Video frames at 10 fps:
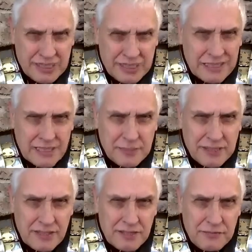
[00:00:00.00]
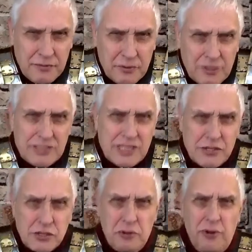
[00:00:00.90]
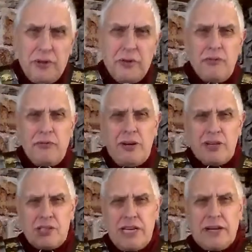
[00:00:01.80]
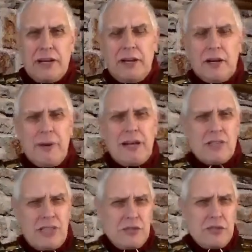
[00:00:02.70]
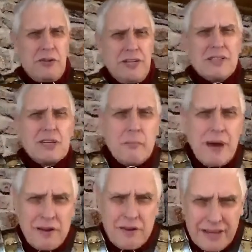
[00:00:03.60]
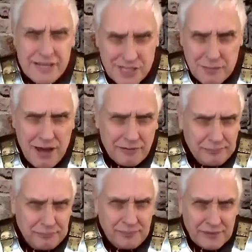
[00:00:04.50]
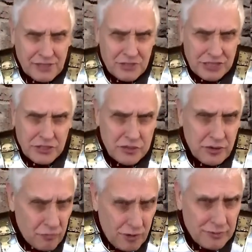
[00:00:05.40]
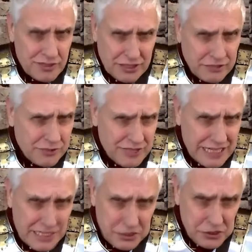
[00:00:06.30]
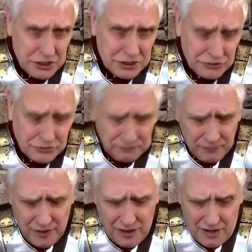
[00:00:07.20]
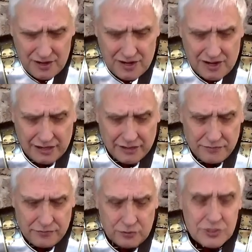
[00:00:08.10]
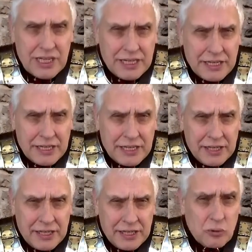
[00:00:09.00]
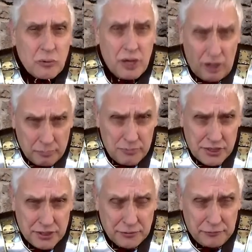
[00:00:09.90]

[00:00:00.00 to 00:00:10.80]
because if you are a centurion, you've got a second in command. A centurion is command of 80 men. A Roman century is 80, not 100. And if your second in command is called the optio,